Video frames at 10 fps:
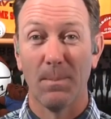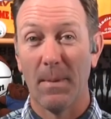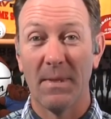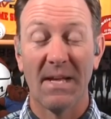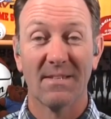So
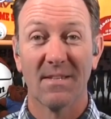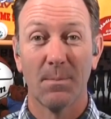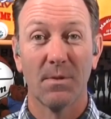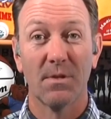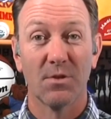maybe that's
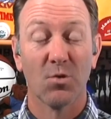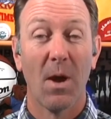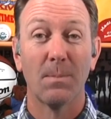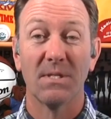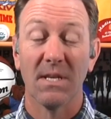some of the
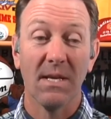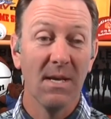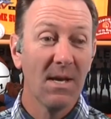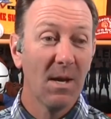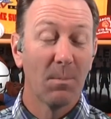discrepancy.
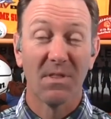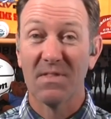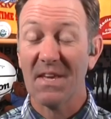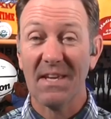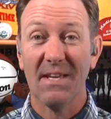But the
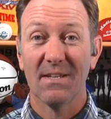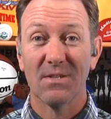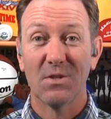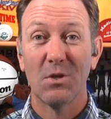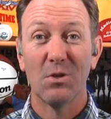thing
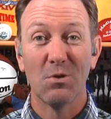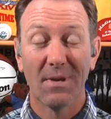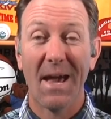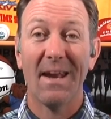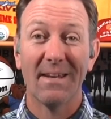is,
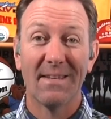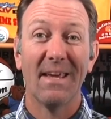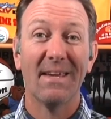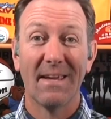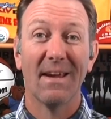you've got to
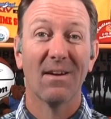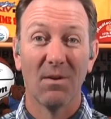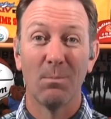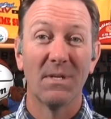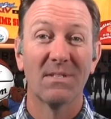take care
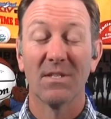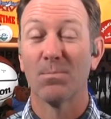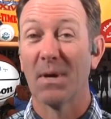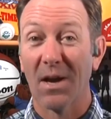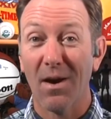of business,
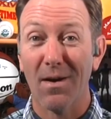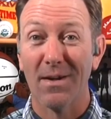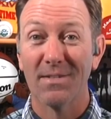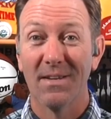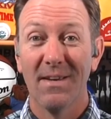
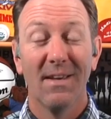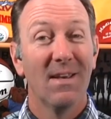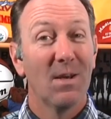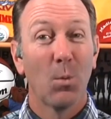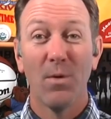because
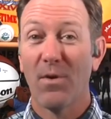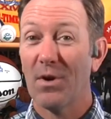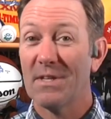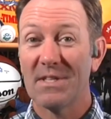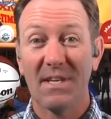we've
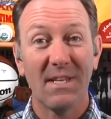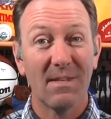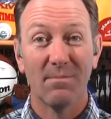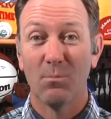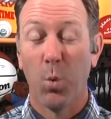already
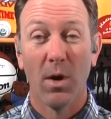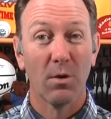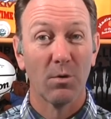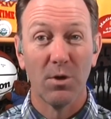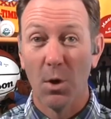seen
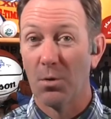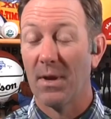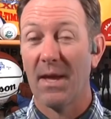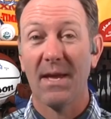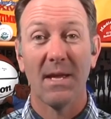where Notre
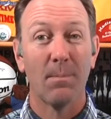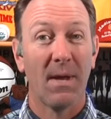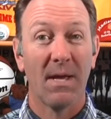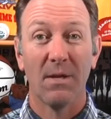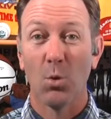Dame
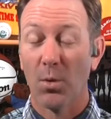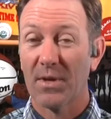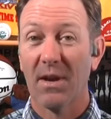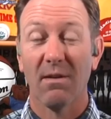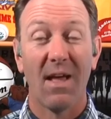and
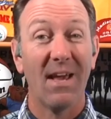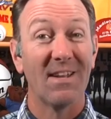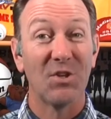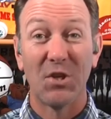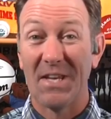North
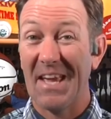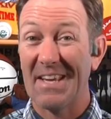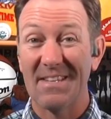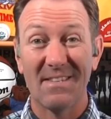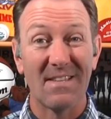Carolina and
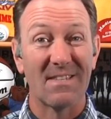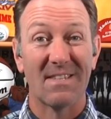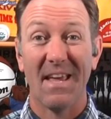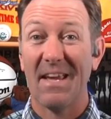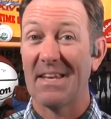today NC
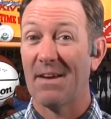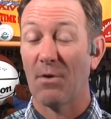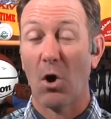State have